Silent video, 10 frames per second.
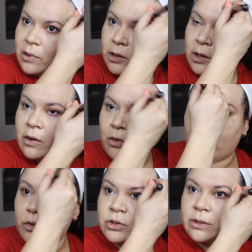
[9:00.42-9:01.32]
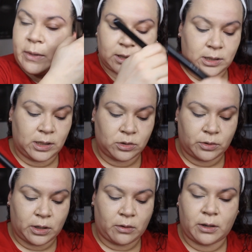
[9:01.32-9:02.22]
a lot of oils in my
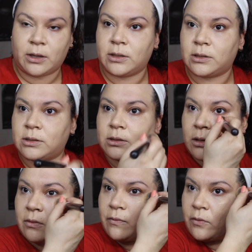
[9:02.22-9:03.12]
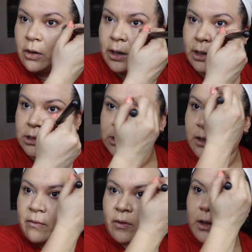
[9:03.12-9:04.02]
T-zone areas, forehead and
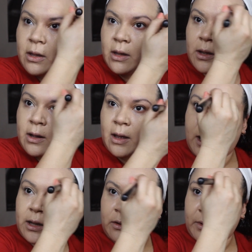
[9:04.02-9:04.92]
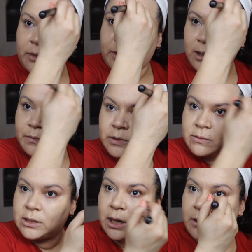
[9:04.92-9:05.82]
stuff. And around the lips
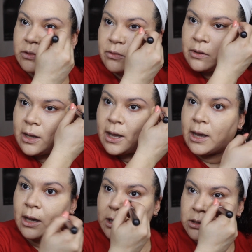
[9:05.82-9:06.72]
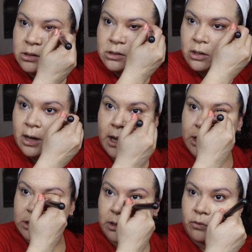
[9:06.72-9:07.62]
sometimes, around the eyes, under
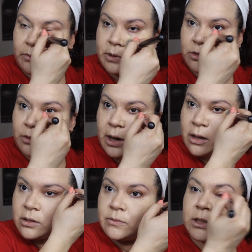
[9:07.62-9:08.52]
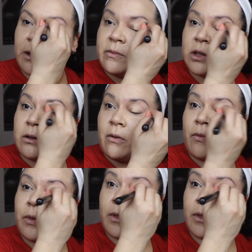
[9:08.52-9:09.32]
eyes, it will be dry sometimes. So